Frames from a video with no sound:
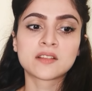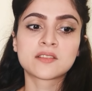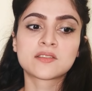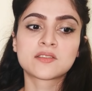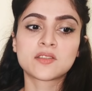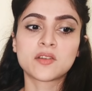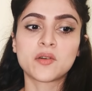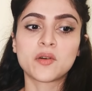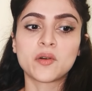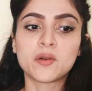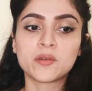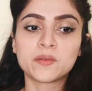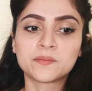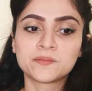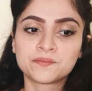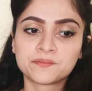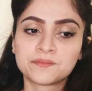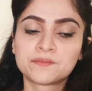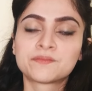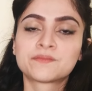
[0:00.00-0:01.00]
so
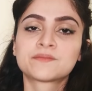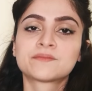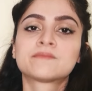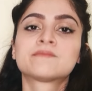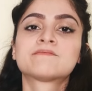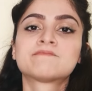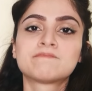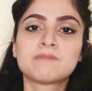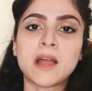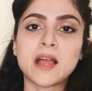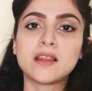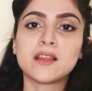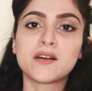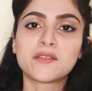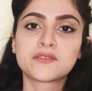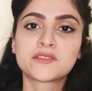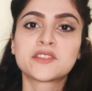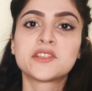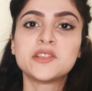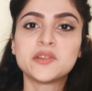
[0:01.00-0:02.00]
my
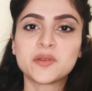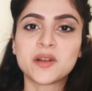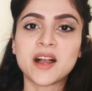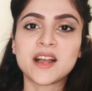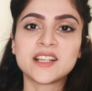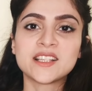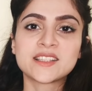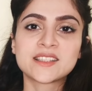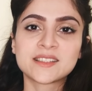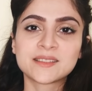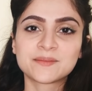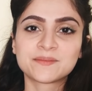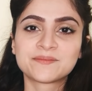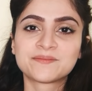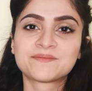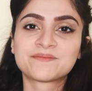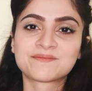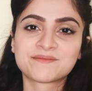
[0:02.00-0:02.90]
love to you guys.